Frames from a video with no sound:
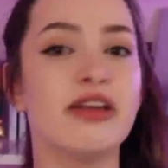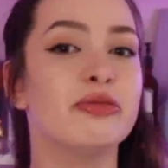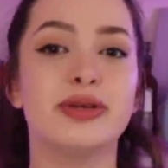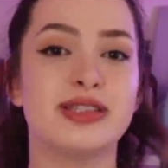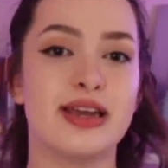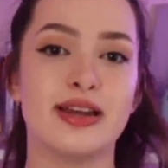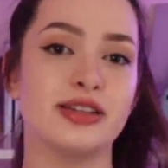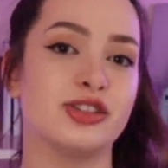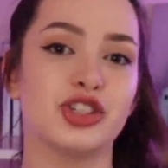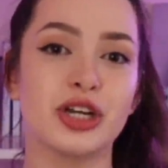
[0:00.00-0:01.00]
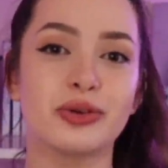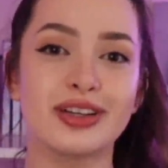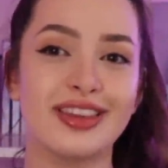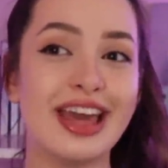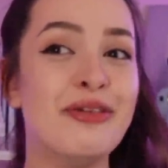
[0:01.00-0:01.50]
would be taken as a joke.
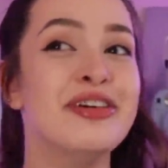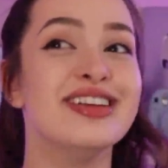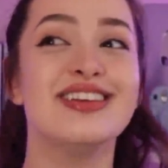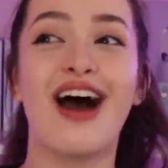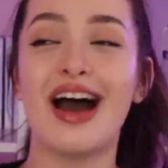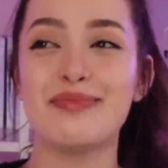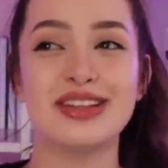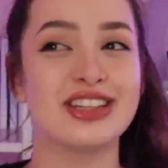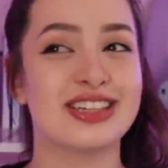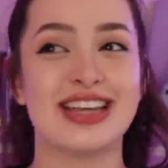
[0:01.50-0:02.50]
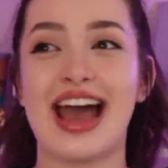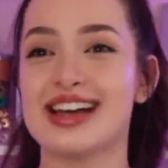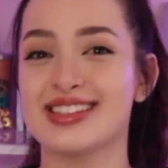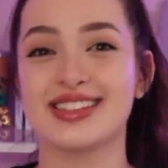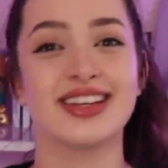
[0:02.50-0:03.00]
They would not be looked at
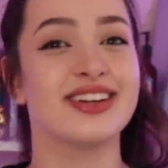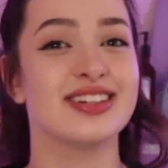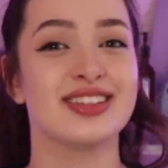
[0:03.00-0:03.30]
as a serious